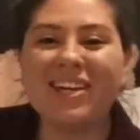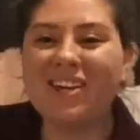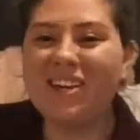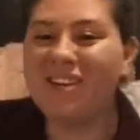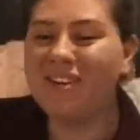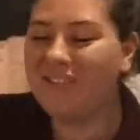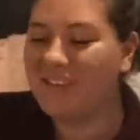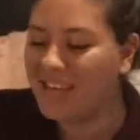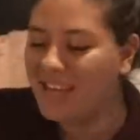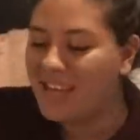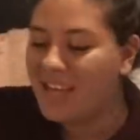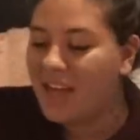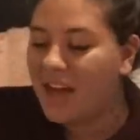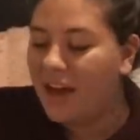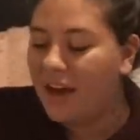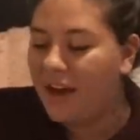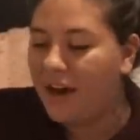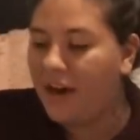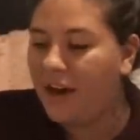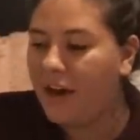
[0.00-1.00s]
you.
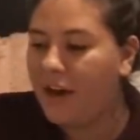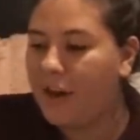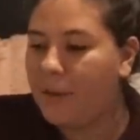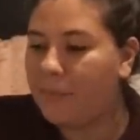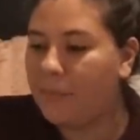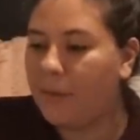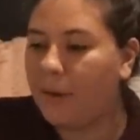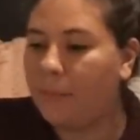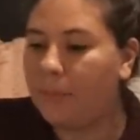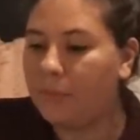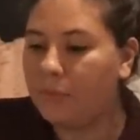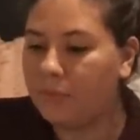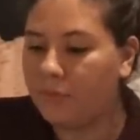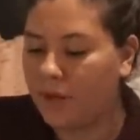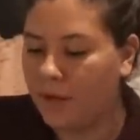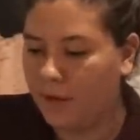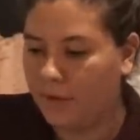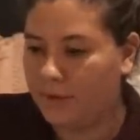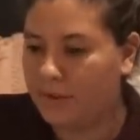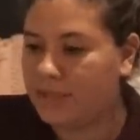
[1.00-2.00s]
Um,
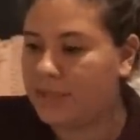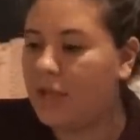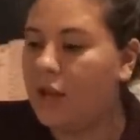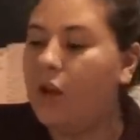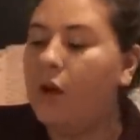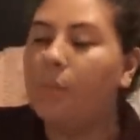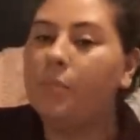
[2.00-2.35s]
pros.